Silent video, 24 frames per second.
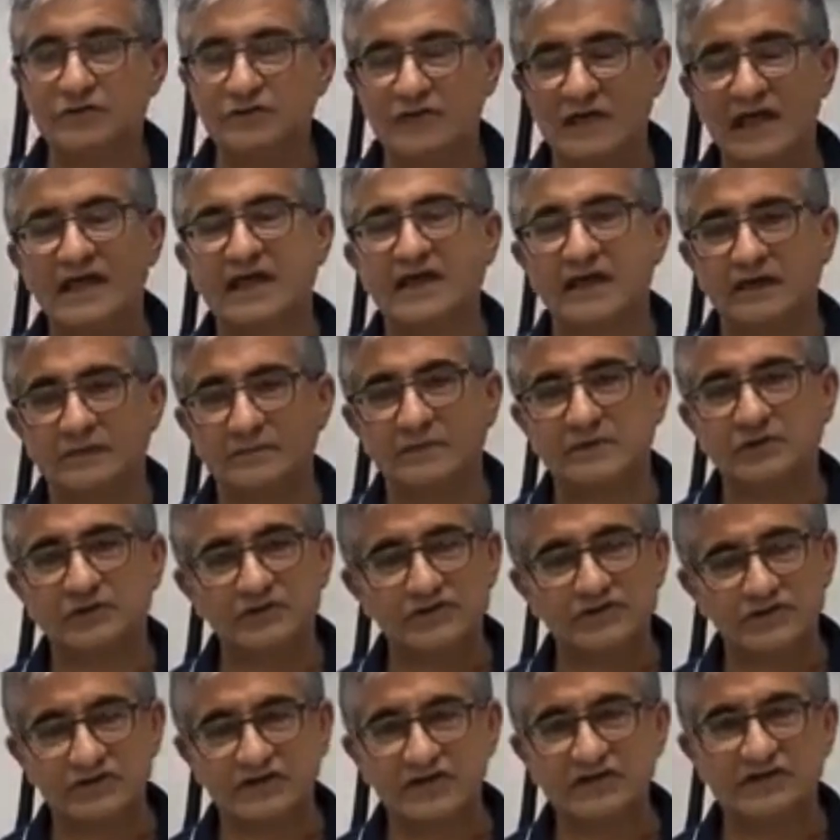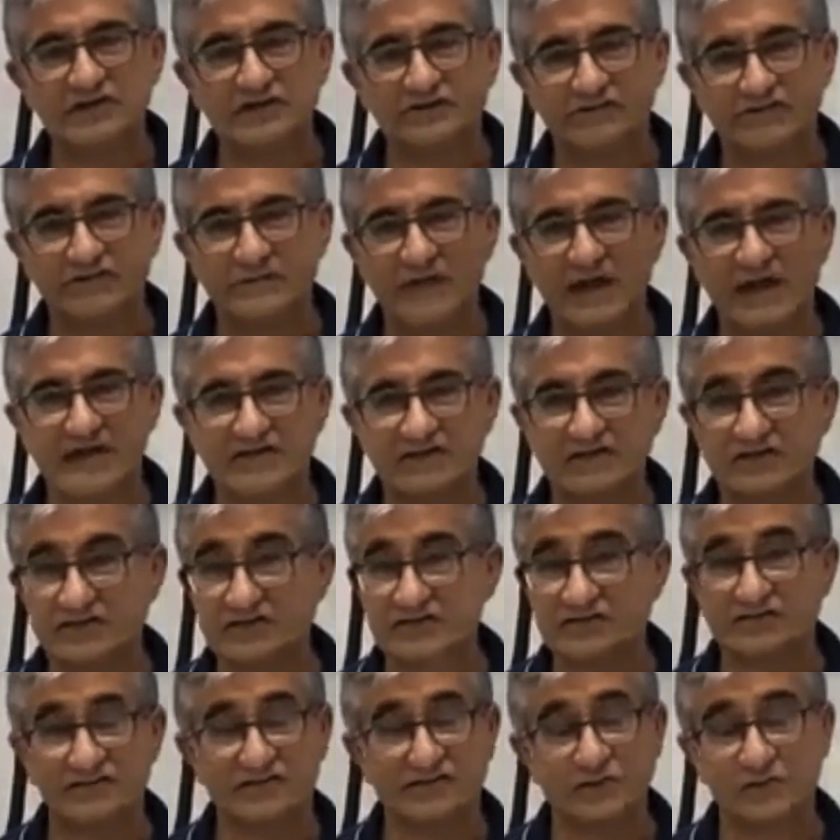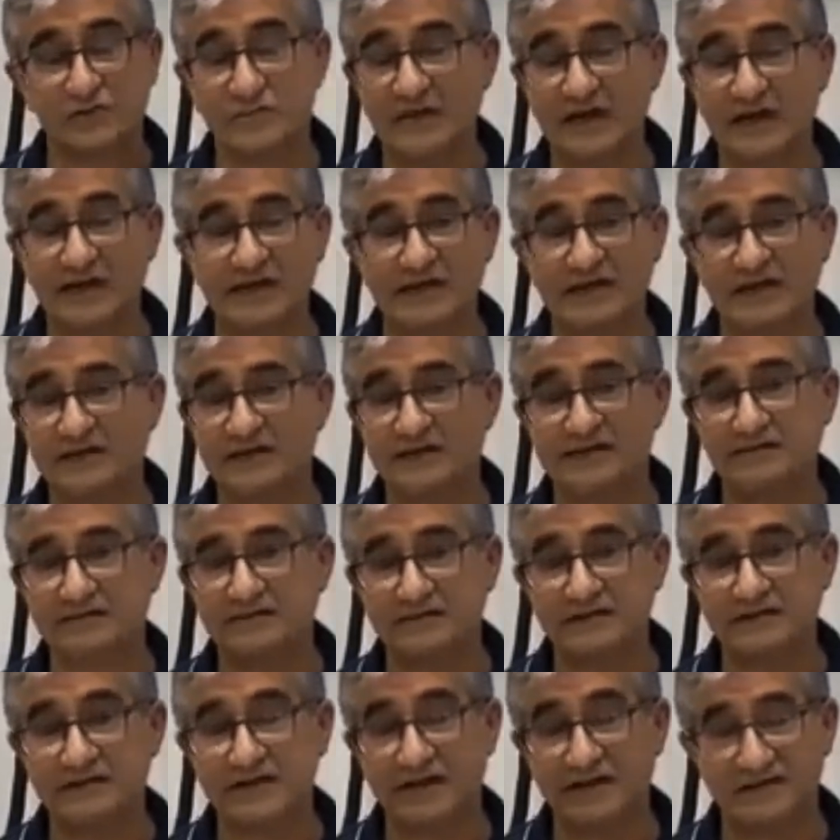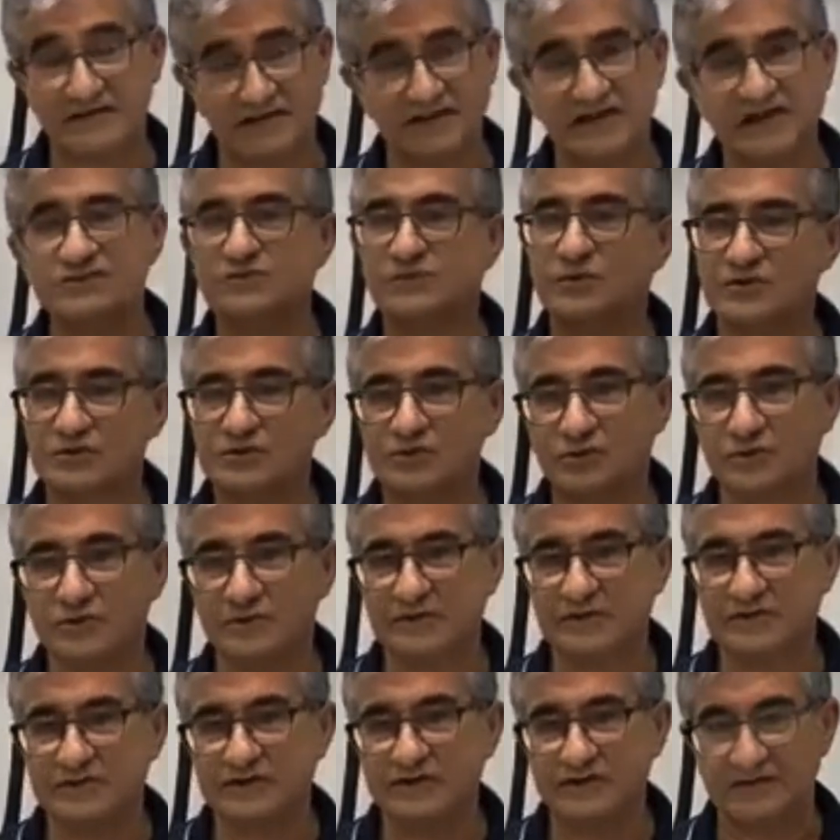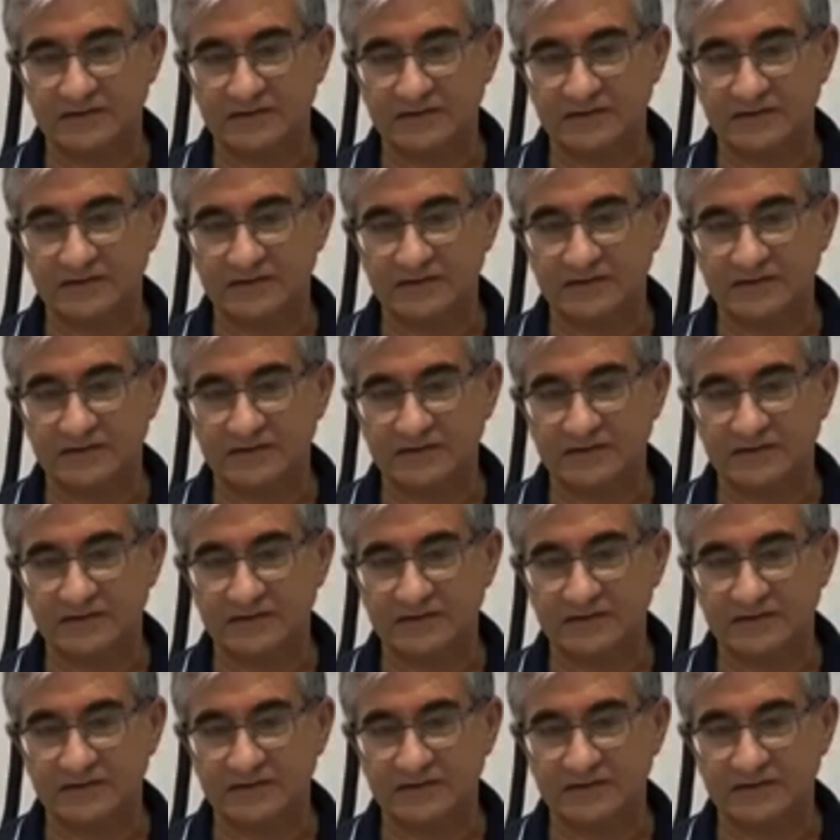yeah, because you need the information, it's your money and things like that. So that's what it taught me to.